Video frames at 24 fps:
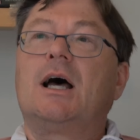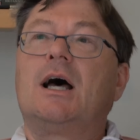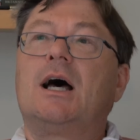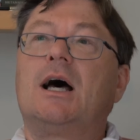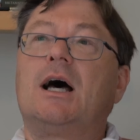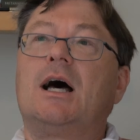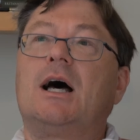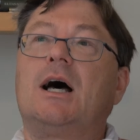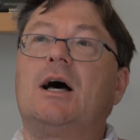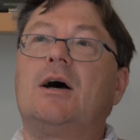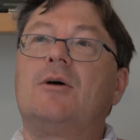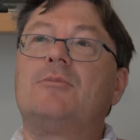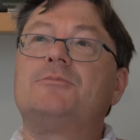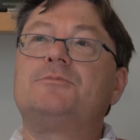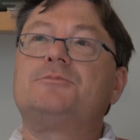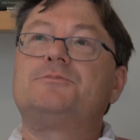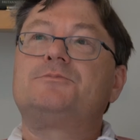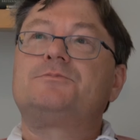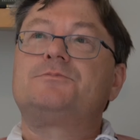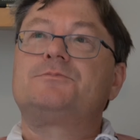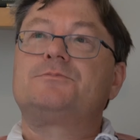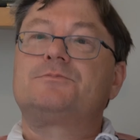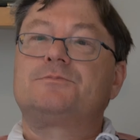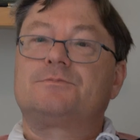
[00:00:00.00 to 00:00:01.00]

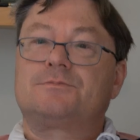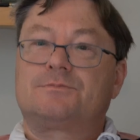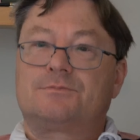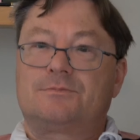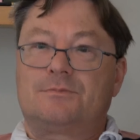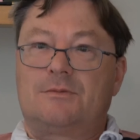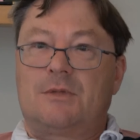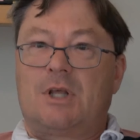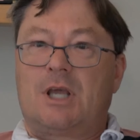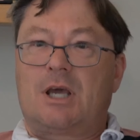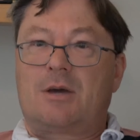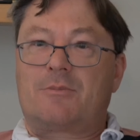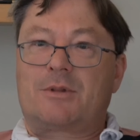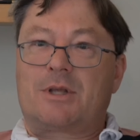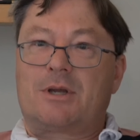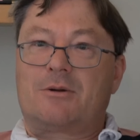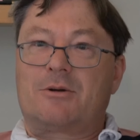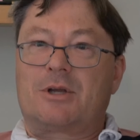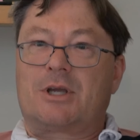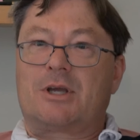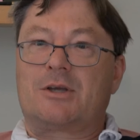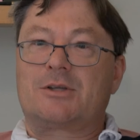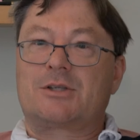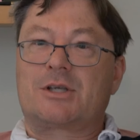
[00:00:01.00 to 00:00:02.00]
Yep,
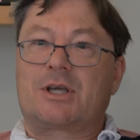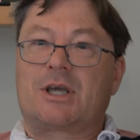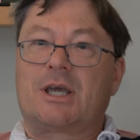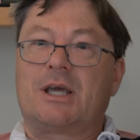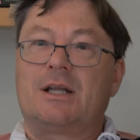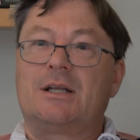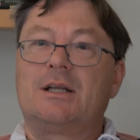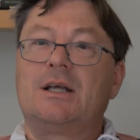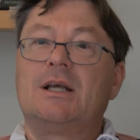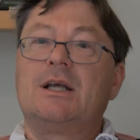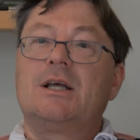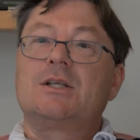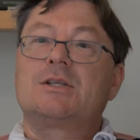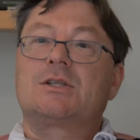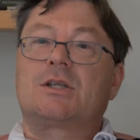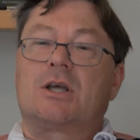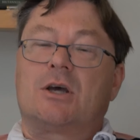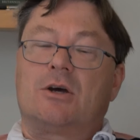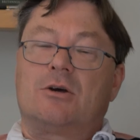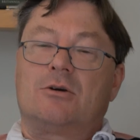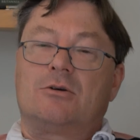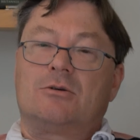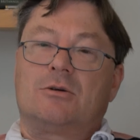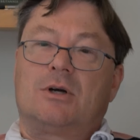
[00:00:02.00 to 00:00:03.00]
there he goes again.
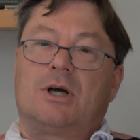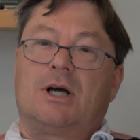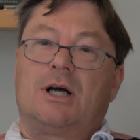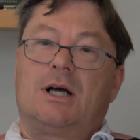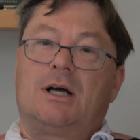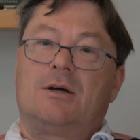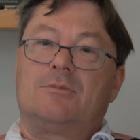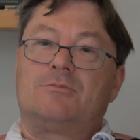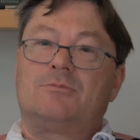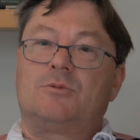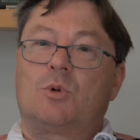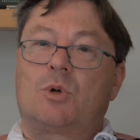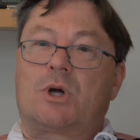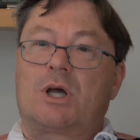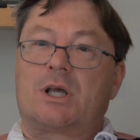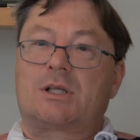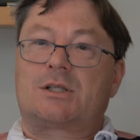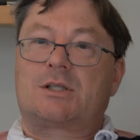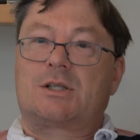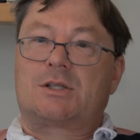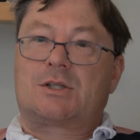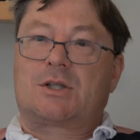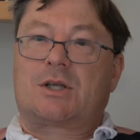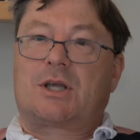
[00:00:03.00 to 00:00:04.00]
So
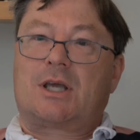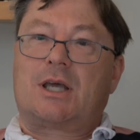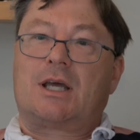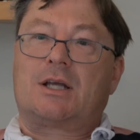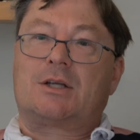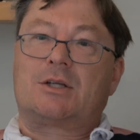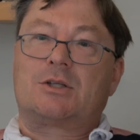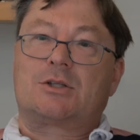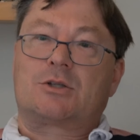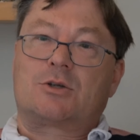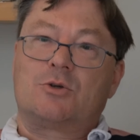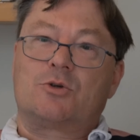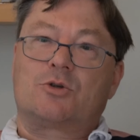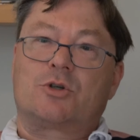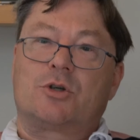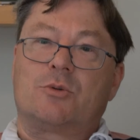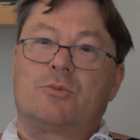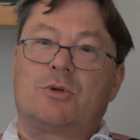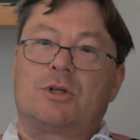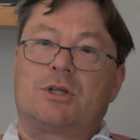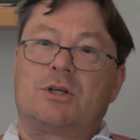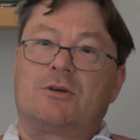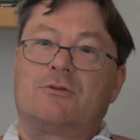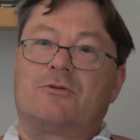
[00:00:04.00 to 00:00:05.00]
Augustus the cat is
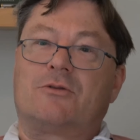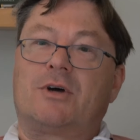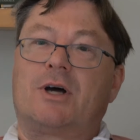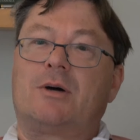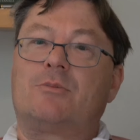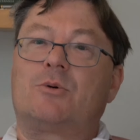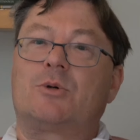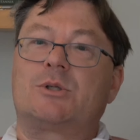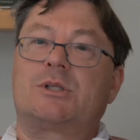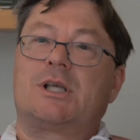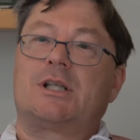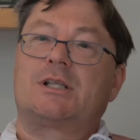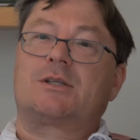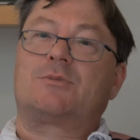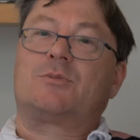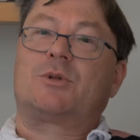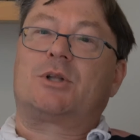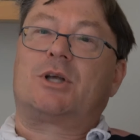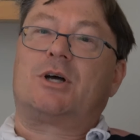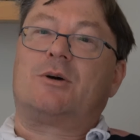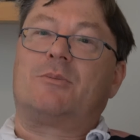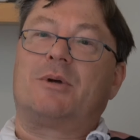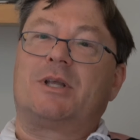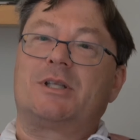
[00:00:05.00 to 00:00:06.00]
contributing far more
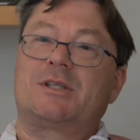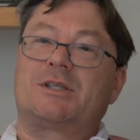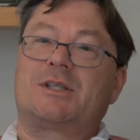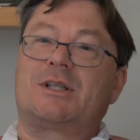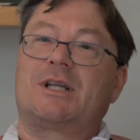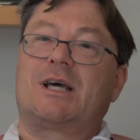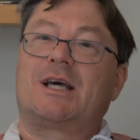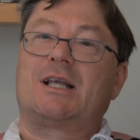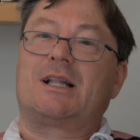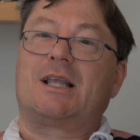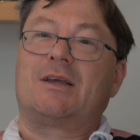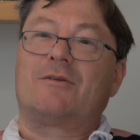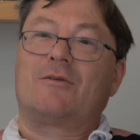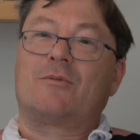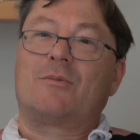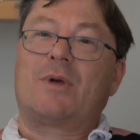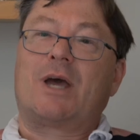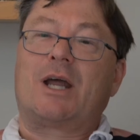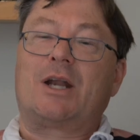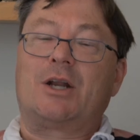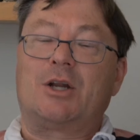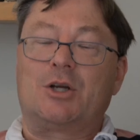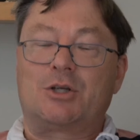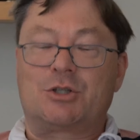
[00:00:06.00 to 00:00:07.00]
sensible comments than I ever
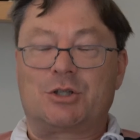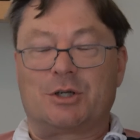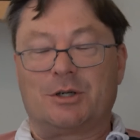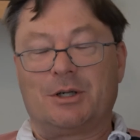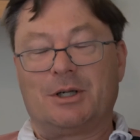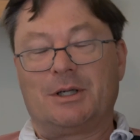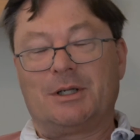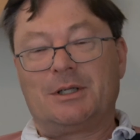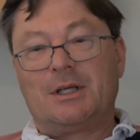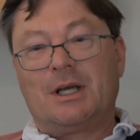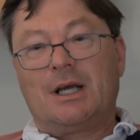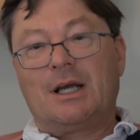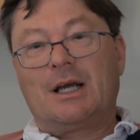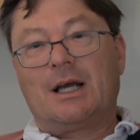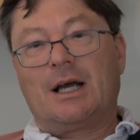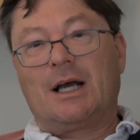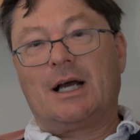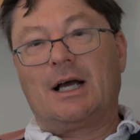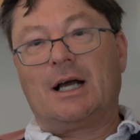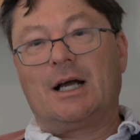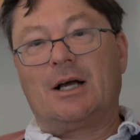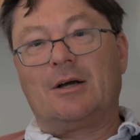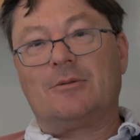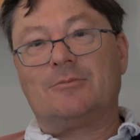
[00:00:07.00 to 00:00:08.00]
manage.
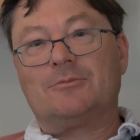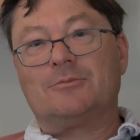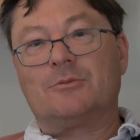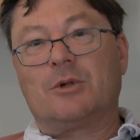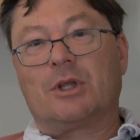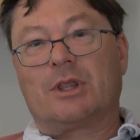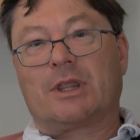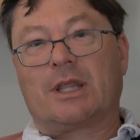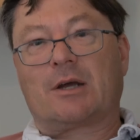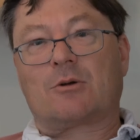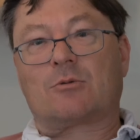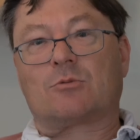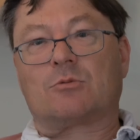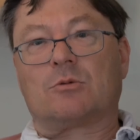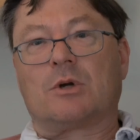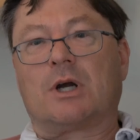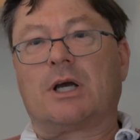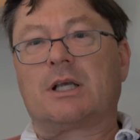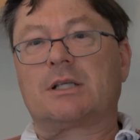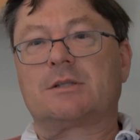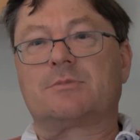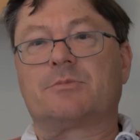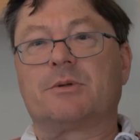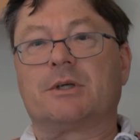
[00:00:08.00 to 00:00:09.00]
With that
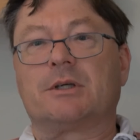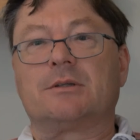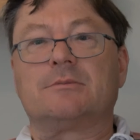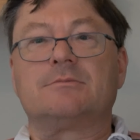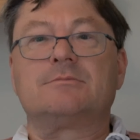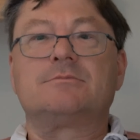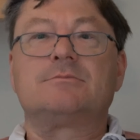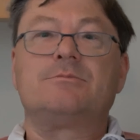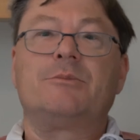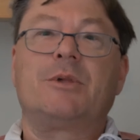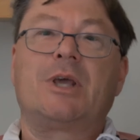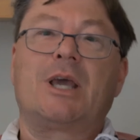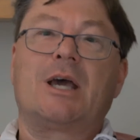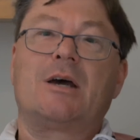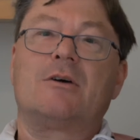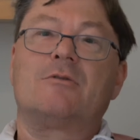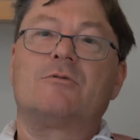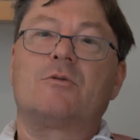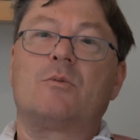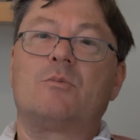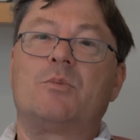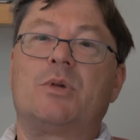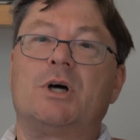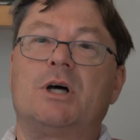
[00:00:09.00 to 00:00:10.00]
rasping meow
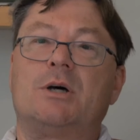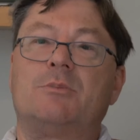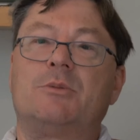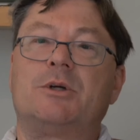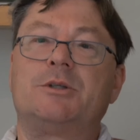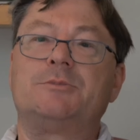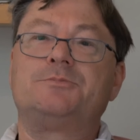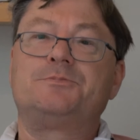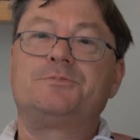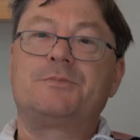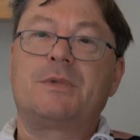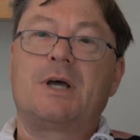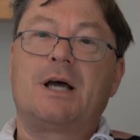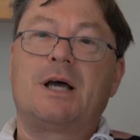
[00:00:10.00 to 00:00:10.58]
of a Burman.